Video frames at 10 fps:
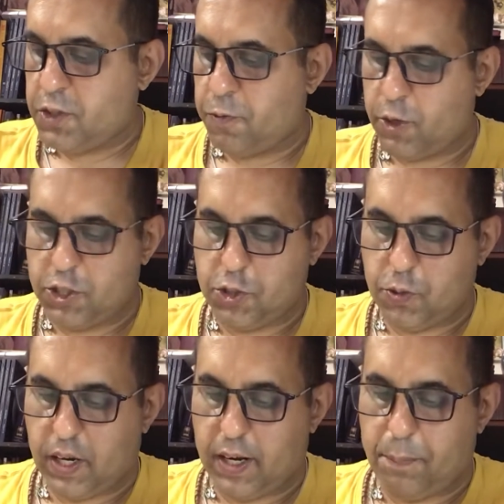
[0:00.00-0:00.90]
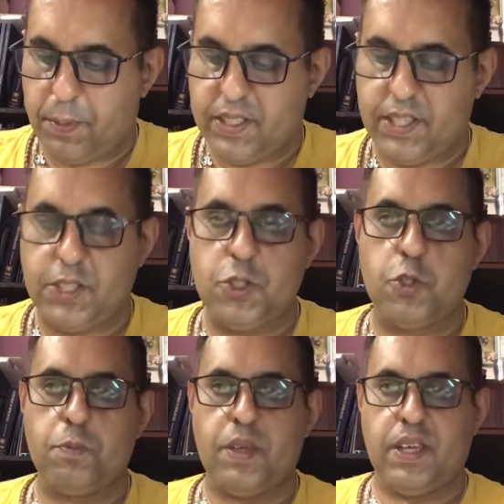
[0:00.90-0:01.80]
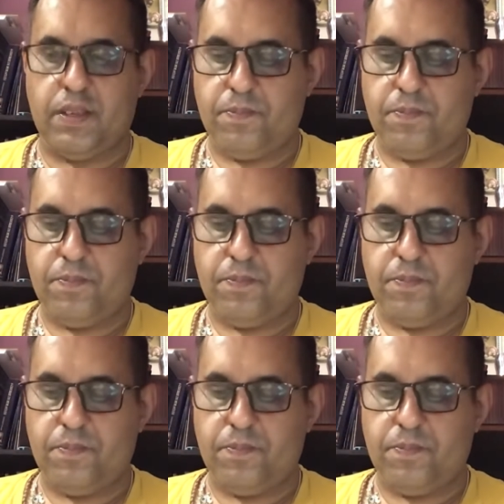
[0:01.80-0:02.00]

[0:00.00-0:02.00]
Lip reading: what you are pretend to be.